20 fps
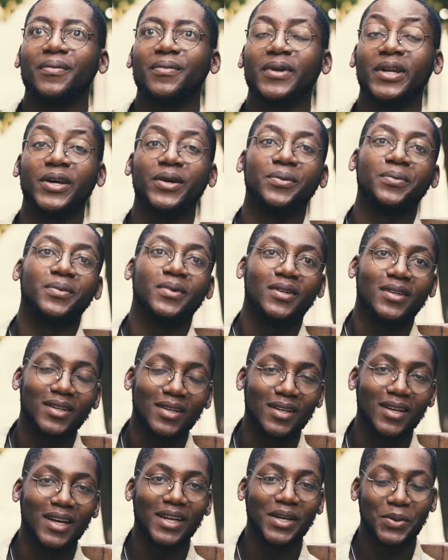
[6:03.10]
Damn.
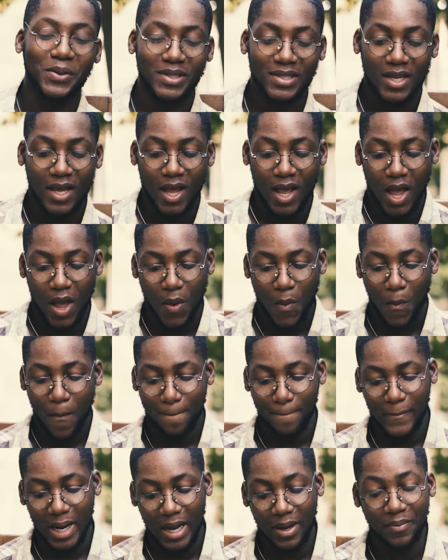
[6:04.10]
Anyways,
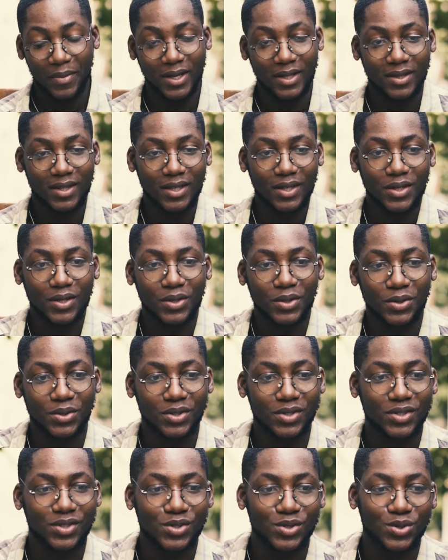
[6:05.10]
my mental
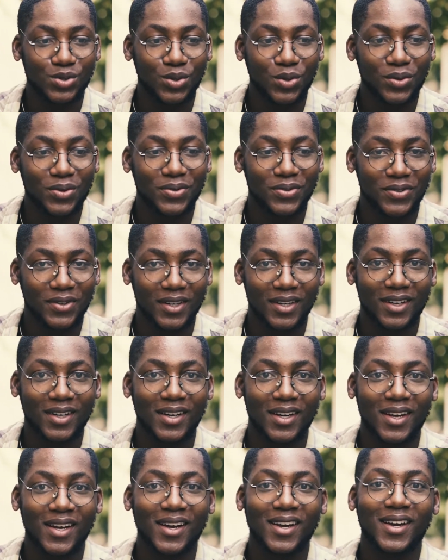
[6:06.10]
health so far
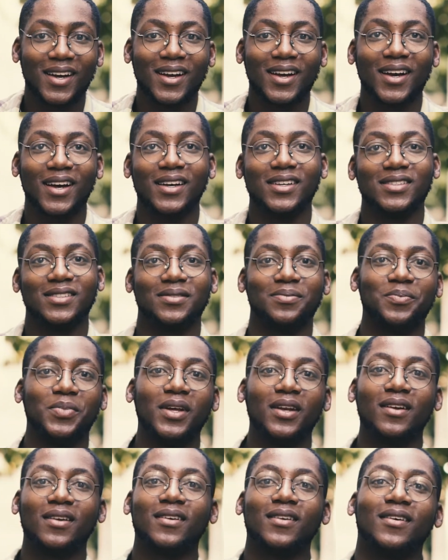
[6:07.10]
has
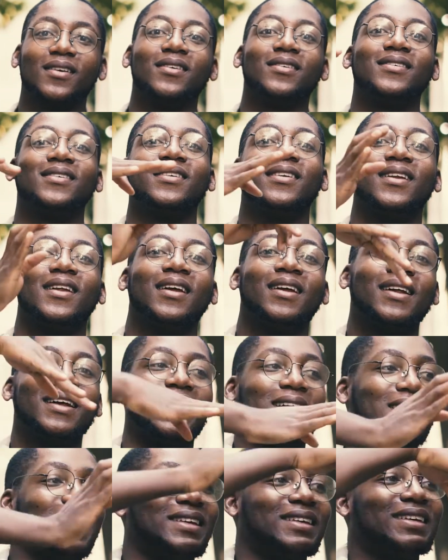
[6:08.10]
been
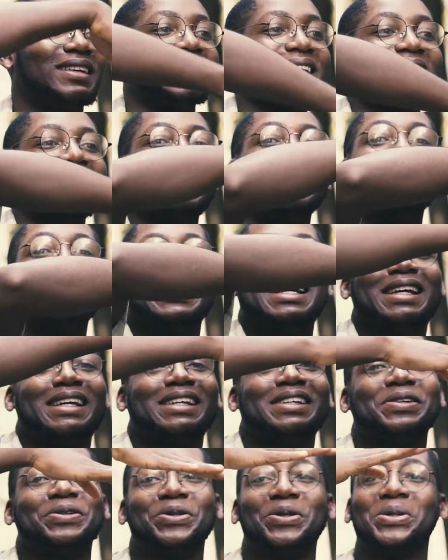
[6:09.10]
like
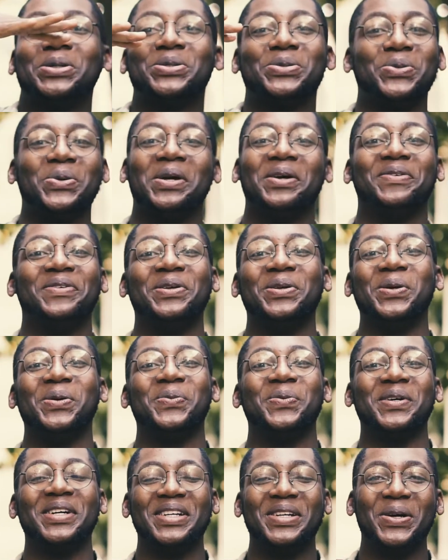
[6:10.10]
just waving
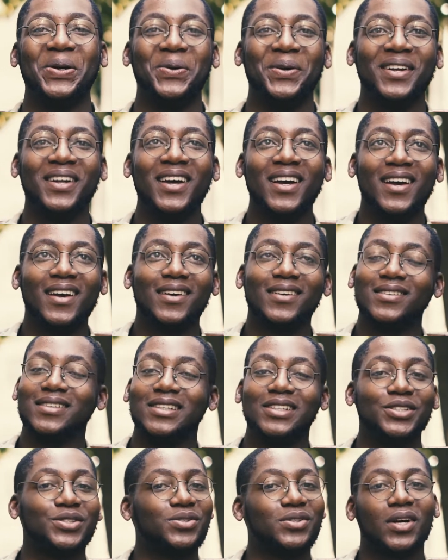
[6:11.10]
up and down.
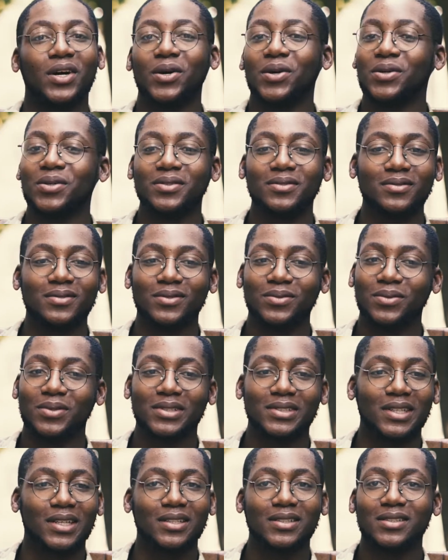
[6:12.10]
Literal,
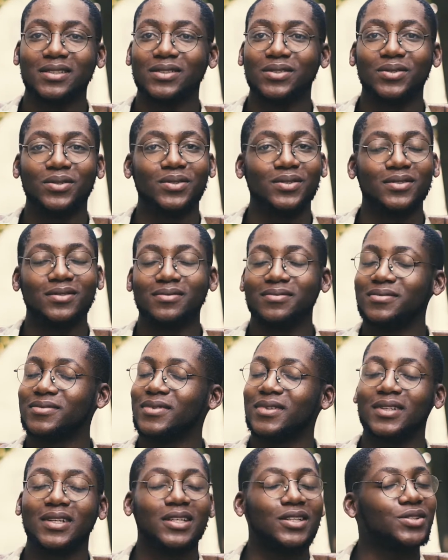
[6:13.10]
what's that thing called?
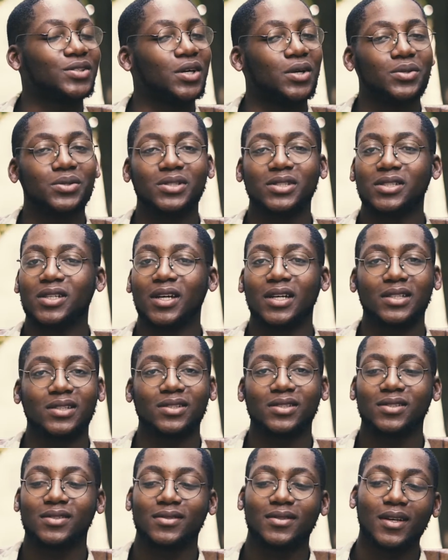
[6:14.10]
Literal
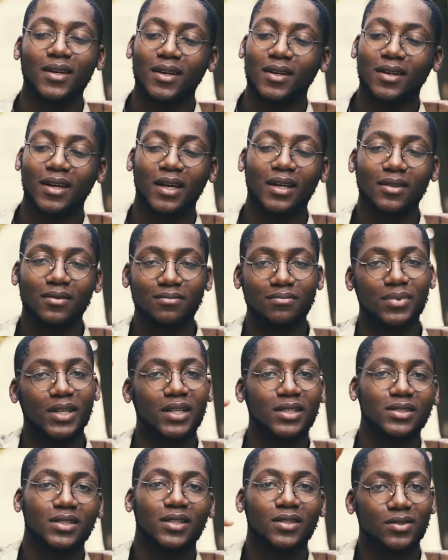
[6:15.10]
chats, like
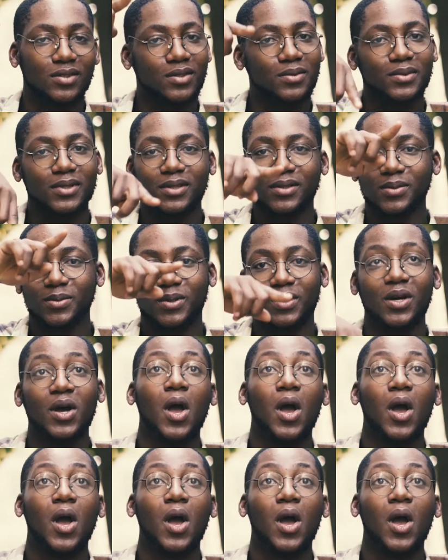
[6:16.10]
bar chat all down.